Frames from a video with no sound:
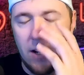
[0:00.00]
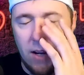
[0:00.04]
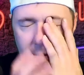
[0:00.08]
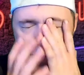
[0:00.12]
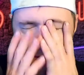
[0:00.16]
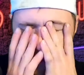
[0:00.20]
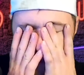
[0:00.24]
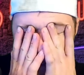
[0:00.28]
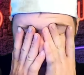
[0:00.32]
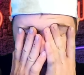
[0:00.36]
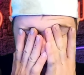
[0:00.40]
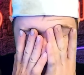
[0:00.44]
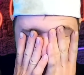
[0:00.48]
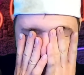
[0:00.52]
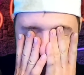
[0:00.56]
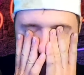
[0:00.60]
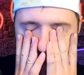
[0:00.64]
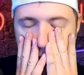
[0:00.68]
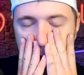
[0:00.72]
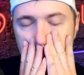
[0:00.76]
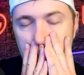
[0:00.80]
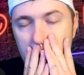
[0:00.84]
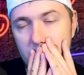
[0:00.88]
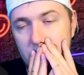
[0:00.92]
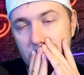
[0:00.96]
I'm,
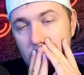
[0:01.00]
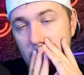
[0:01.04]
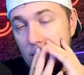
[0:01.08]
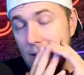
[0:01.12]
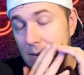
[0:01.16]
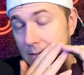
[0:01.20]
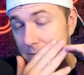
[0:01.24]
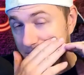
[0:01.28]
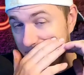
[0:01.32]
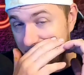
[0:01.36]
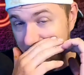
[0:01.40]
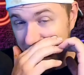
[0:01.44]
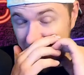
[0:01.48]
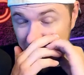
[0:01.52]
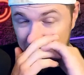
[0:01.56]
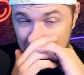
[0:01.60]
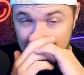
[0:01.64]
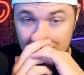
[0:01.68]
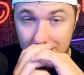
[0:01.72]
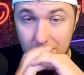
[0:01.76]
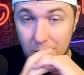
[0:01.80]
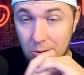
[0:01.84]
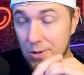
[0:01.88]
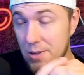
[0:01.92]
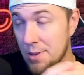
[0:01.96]
it's
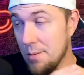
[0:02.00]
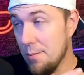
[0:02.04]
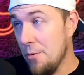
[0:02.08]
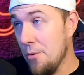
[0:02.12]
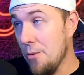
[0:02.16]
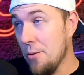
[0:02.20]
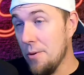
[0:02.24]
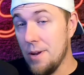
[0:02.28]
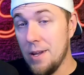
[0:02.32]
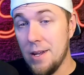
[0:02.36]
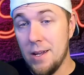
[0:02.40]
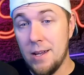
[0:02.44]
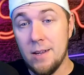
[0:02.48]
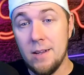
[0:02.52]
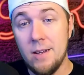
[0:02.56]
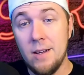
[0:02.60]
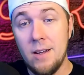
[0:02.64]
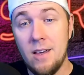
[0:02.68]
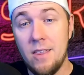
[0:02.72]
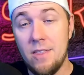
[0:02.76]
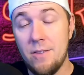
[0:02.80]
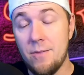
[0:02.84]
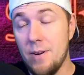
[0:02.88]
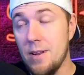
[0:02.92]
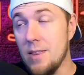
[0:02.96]
like two in the morning,
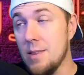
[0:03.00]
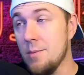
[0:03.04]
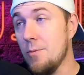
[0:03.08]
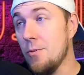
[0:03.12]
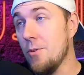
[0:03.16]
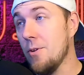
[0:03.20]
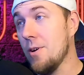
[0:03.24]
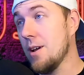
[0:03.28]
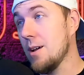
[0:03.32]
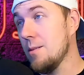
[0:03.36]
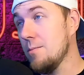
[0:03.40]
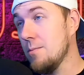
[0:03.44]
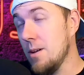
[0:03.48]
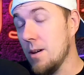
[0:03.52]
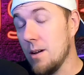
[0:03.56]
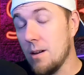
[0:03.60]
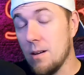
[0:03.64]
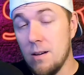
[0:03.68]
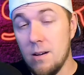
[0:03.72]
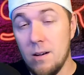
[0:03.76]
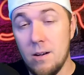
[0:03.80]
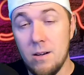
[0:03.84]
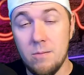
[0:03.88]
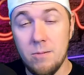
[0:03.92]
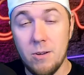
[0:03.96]
three in the morning. I'm like,
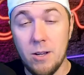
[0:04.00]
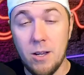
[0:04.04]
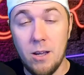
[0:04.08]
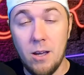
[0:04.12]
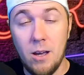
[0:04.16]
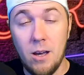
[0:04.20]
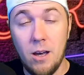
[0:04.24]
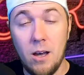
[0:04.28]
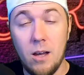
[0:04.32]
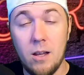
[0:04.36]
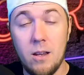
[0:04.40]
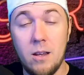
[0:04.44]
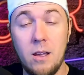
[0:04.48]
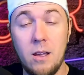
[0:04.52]
oh my God.